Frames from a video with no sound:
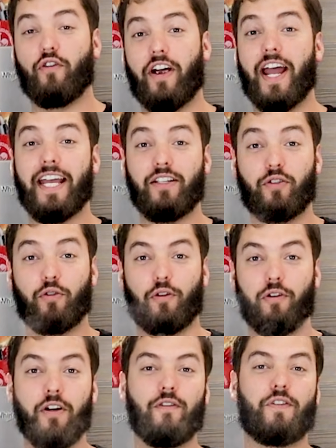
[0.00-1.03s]
over at Ace
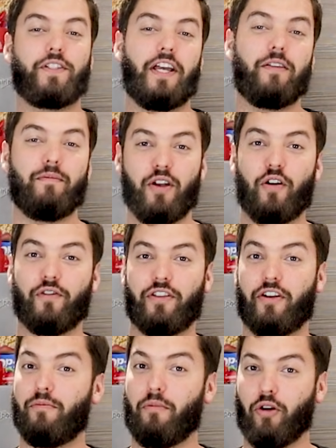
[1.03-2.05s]
Cool for sending me over
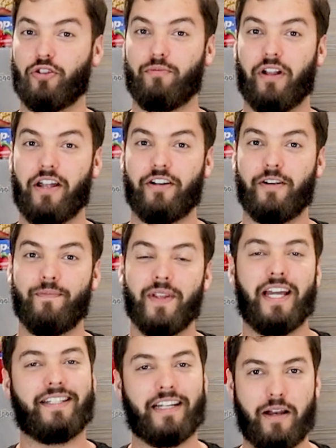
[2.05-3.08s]
their emulsion blender.
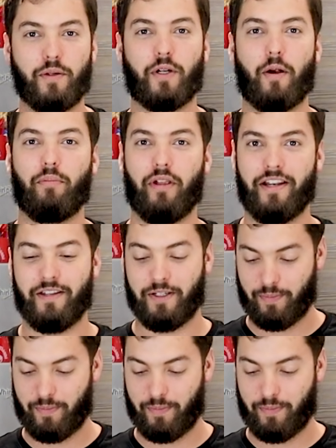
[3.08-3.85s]
It's time to start blending